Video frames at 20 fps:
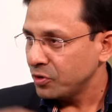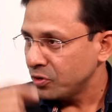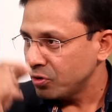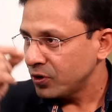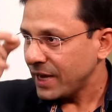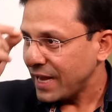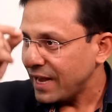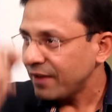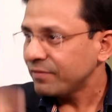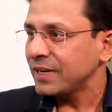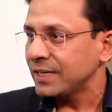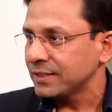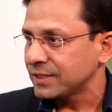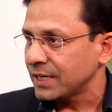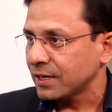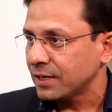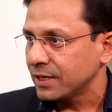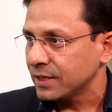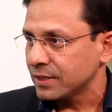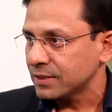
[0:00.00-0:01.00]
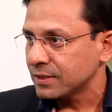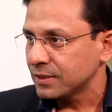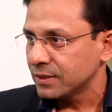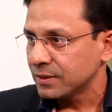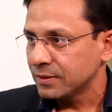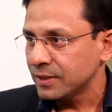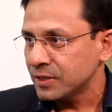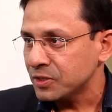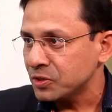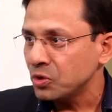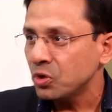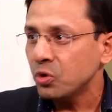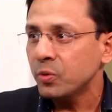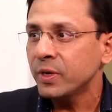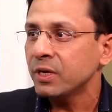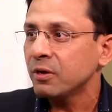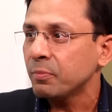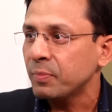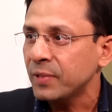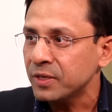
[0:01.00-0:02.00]
If you don't have that checklist, right.
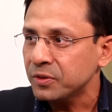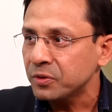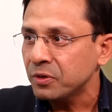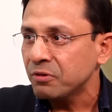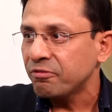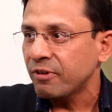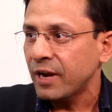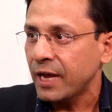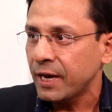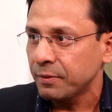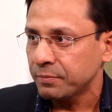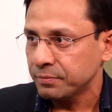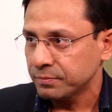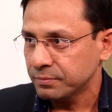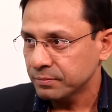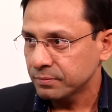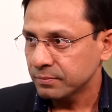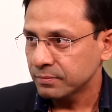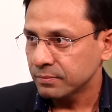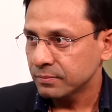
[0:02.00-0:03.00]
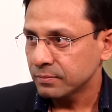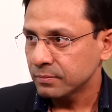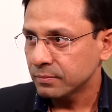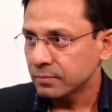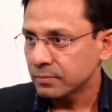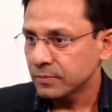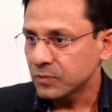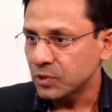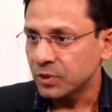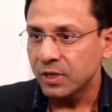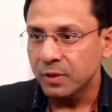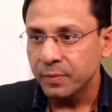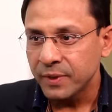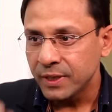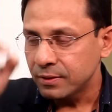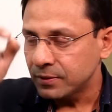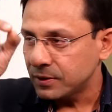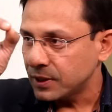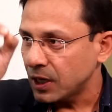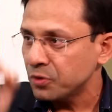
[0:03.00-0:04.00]
there's no way your plane's going to fly. Right. So
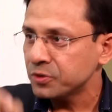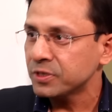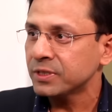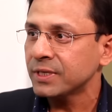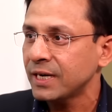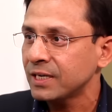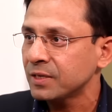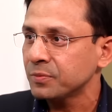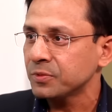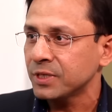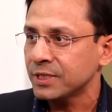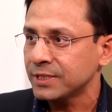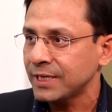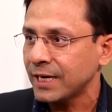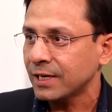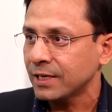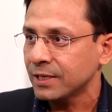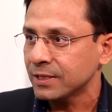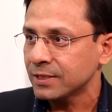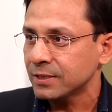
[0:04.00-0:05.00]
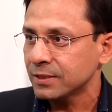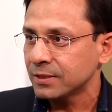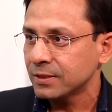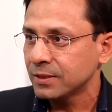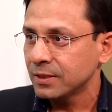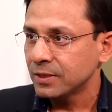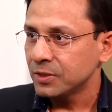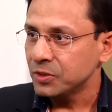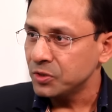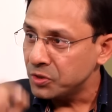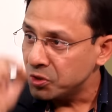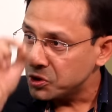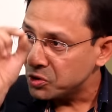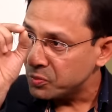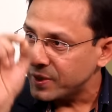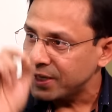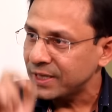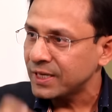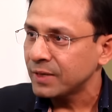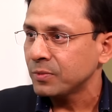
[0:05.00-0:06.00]
there'll be thousand items on the checklist. Right.
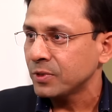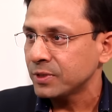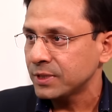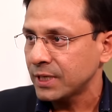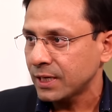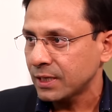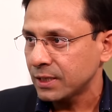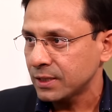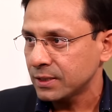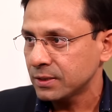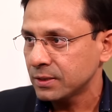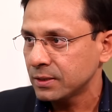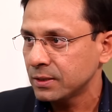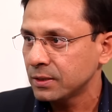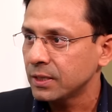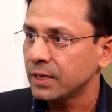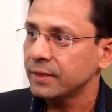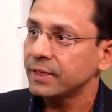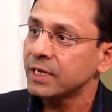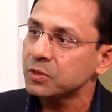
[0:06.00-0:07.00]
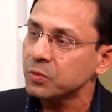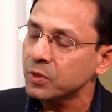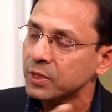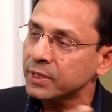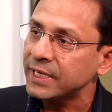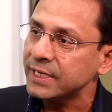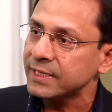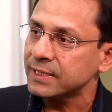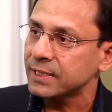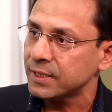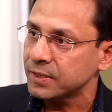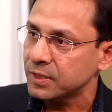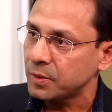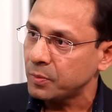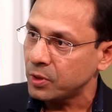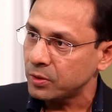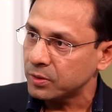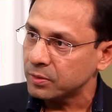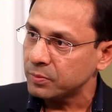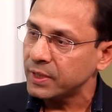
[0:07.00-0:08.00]
You need to maintain that checklist, right. and that's what
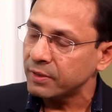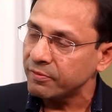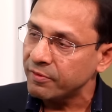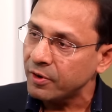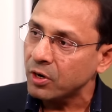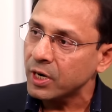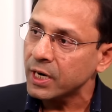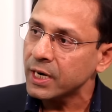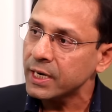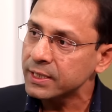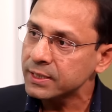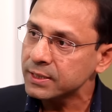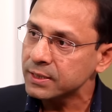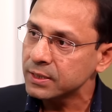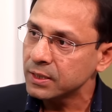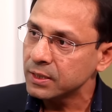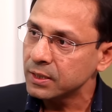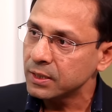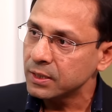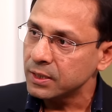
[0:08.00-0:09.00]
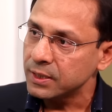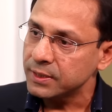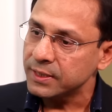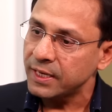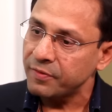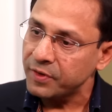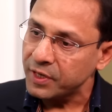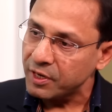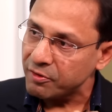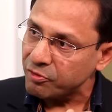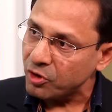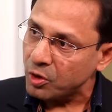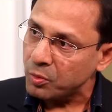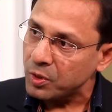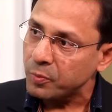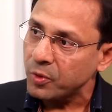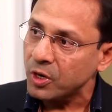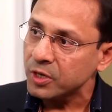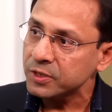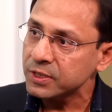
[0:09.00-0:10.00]
testing is about. Being organized is having
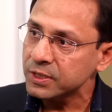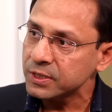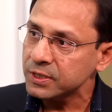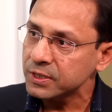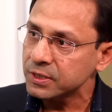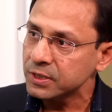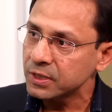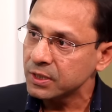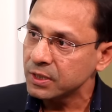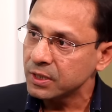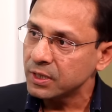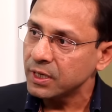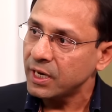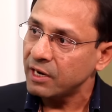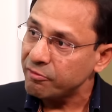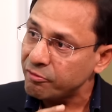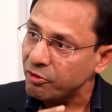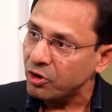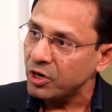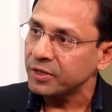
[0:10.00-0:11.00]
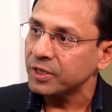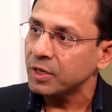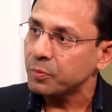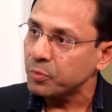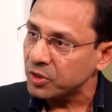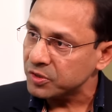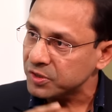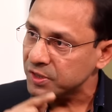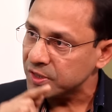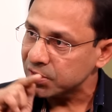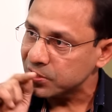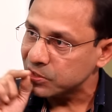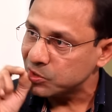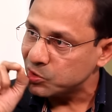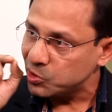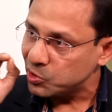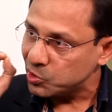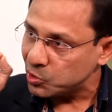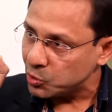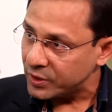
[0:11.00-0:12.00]
a formal process right. and following that
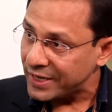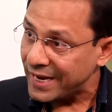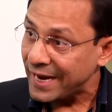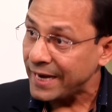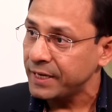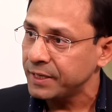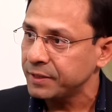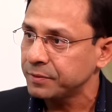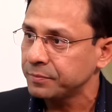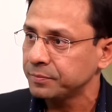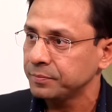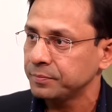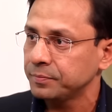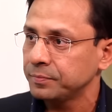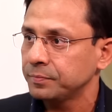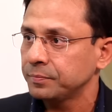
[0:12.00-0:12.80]
process to the end.